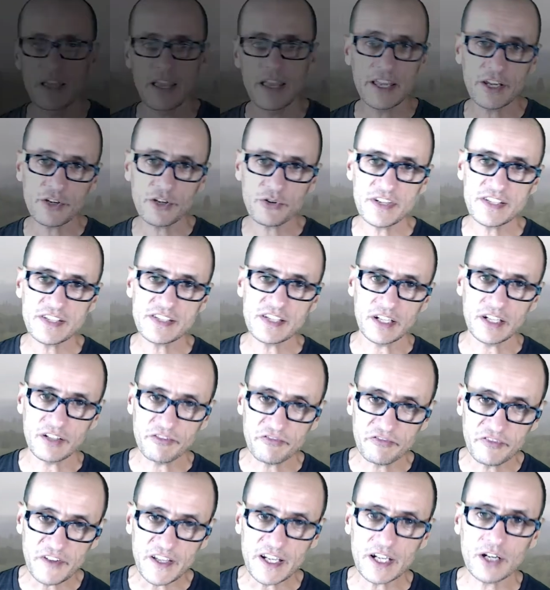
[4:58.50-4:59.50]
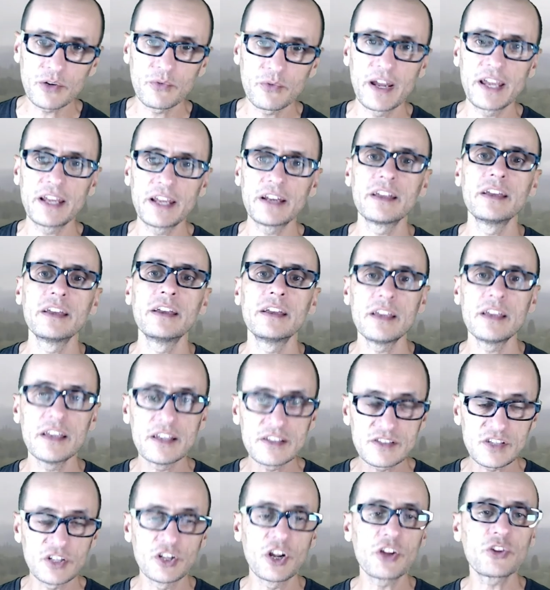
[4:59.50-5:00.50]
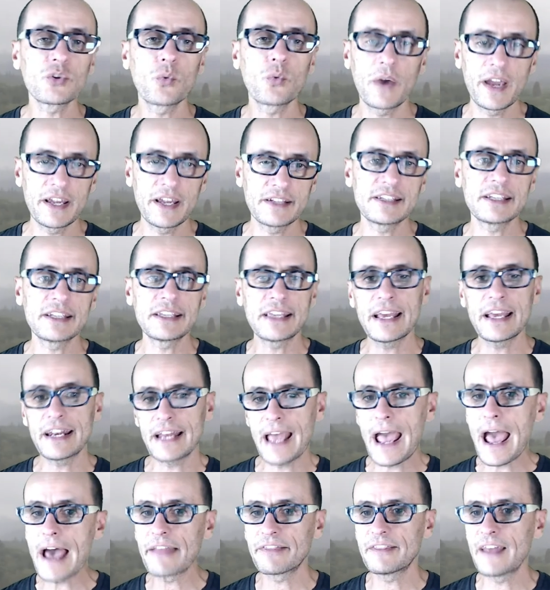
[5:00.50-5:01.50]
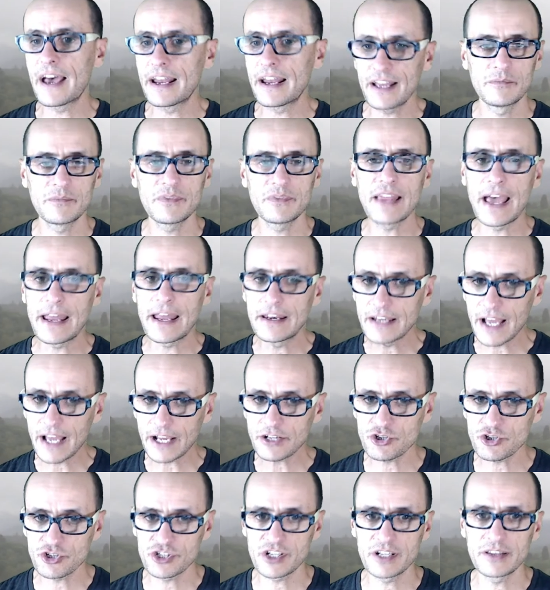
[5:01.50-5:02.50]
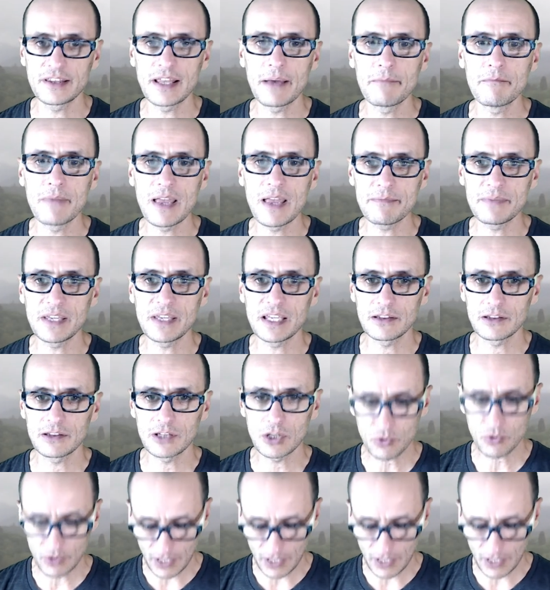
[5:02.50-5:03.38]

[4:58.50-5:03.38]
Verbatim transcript: Increasing feeding rate is another way to get at that, that nitrogen that may be in low